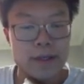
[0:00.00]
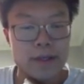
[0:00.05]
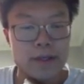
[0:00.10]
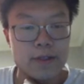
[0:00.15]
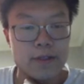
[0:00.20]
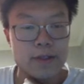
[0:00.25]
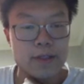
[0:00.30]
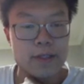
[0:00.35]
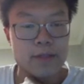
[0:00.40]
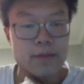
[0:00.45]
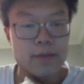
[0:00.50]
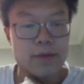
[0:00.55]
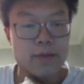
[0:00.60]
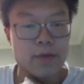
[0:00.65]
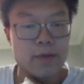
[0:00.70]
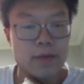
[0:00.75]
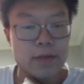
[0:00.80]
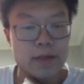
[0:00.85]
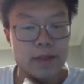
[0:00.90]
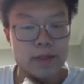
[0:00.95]
So I take
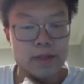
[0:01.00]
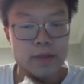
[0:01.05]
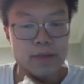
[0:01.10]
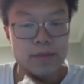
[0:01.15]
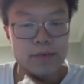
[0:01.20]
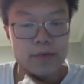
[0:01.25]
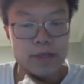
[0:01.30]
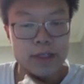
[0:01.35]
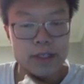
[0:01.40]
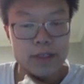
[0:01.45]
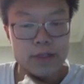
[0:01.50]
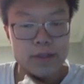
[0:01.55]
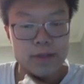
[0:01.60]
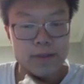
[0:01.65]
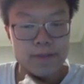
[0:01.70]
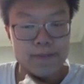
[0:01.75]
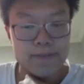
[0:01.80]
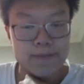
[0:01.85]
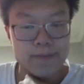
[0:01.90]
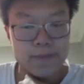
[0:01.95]
midpoint minus upper range.
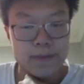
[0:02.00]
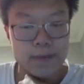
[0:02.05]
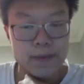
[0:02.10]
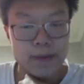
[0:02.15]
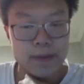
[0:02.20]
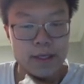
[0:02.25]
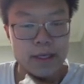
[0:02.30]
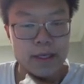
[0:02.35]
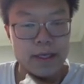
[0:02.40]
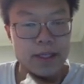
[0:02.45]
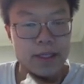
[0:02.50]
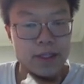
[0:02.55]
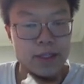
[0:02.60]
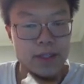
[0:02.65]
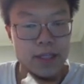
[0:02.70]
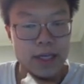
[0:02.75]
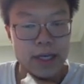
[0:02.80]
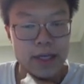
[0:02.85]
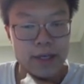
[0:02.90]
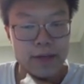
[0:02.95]
Then I need to
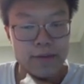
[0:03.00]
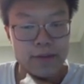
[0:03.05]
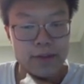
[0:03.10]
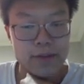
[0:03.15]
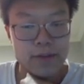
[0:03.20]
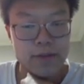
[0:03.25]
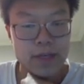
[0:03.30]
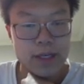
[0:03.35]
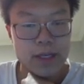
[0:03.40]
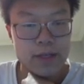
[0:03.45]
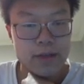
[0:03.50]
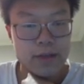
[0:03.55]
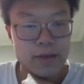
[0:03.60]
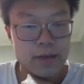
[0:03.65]
check if it's right.